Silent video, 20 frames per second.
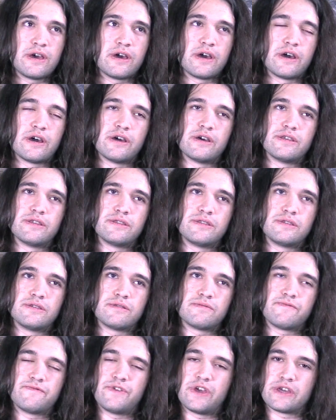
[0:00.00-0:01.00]
uh,
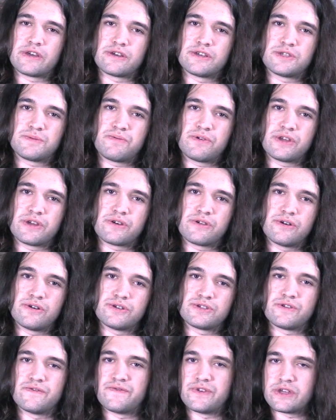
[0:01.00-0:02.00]
the Vega is pretty
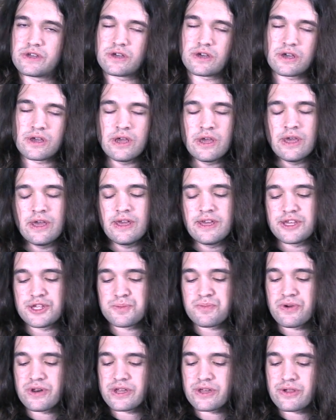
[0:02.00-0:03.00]
close, or Vega
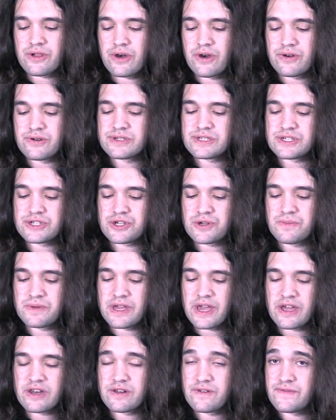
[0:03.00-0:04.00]
is pretty close. It should
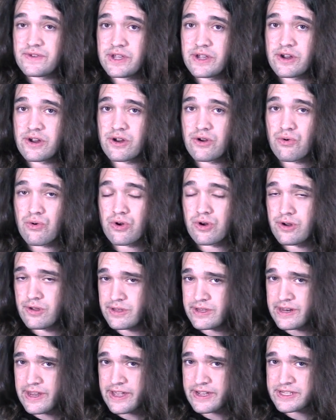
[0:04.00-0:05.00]
be end of year or
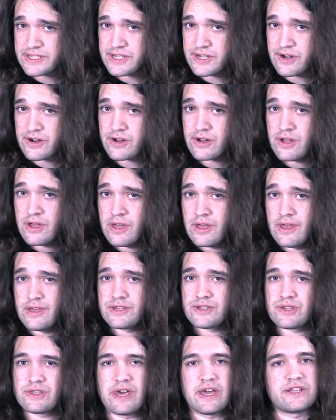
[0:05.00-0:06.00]
early next year.
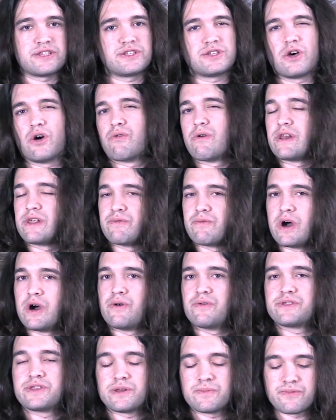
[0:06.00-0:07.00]
So that's already
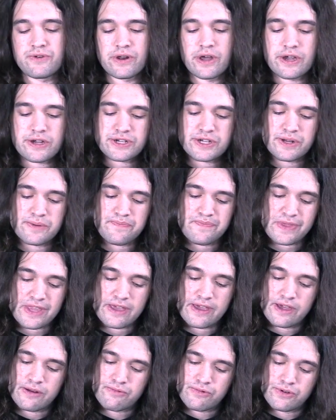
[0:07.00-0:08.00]
well within production
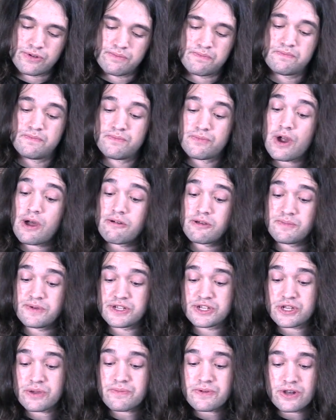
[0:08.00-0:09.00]
and will probably
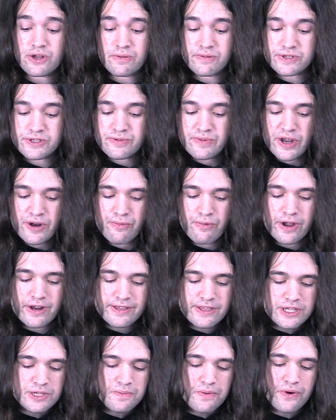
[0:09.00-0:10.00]
be shipping almost no matter
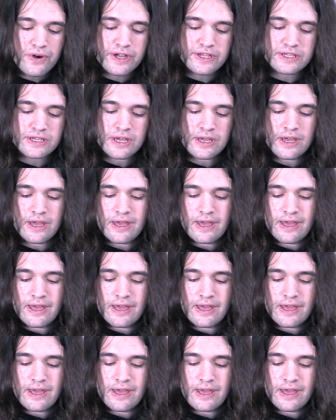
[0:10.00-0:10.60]
what at this point.